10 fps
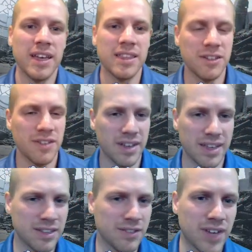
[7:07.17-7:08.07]
and then
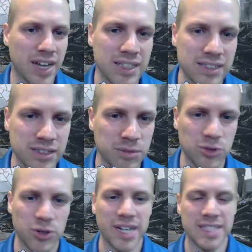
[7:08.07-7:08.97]
you've got
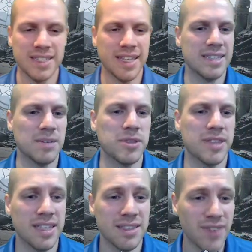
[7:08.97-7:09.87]
some credits and that type
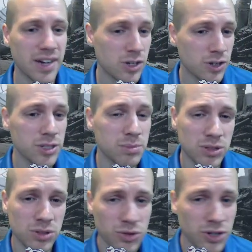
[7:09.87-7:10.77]
of thing, the value goes up
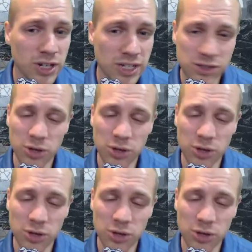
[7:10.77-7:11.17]
to 230.